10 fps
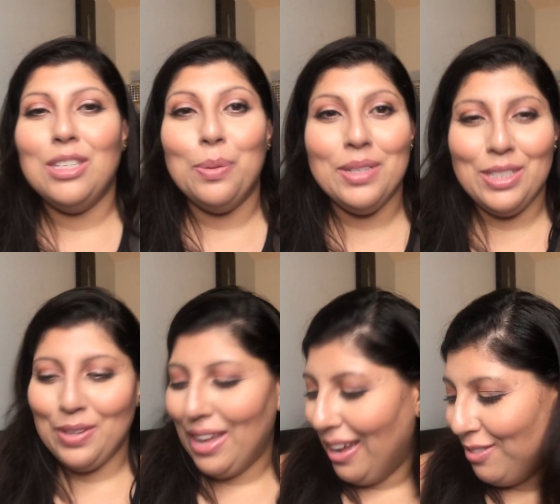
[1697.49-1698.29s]
this one,
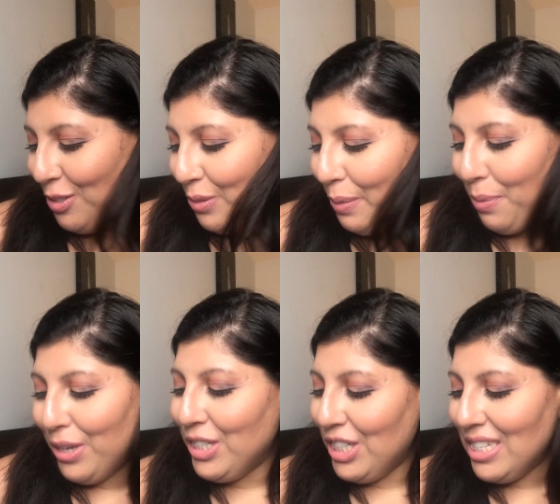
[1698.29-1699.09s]
so I have to
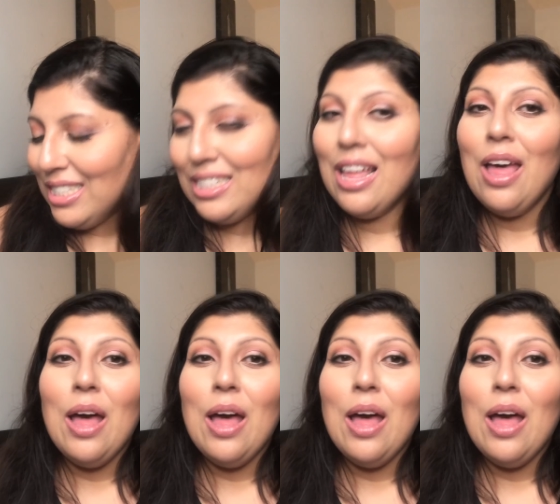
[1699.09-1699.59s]
repurchase.